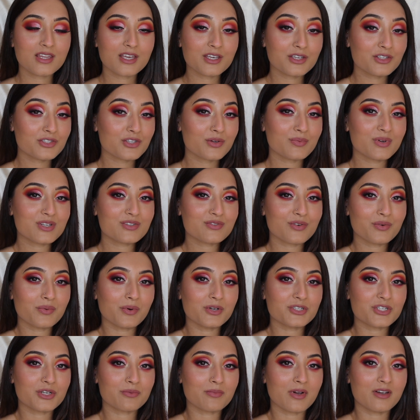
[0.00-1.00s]
Thank you so much for
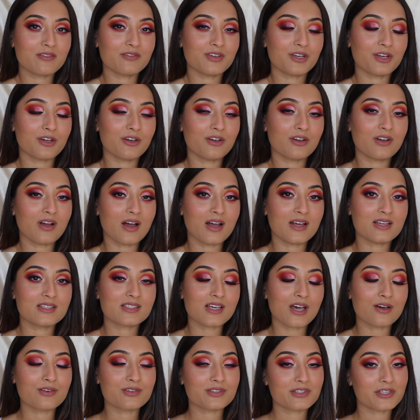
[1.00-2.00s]
watching my video, guys.
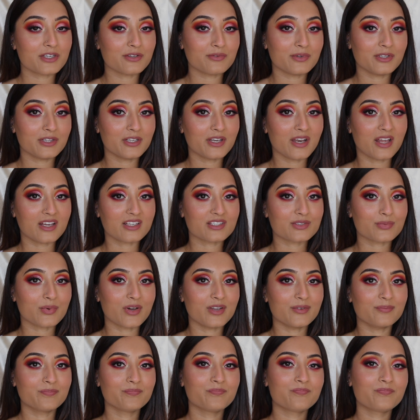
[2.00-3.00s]
I'll see you in the next
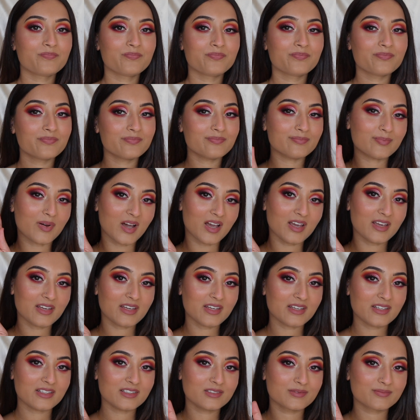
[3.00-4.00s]
one.
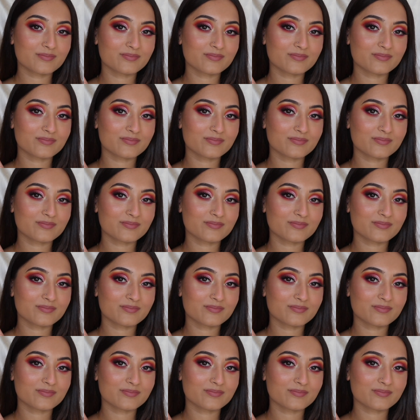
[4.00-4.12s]
Bye.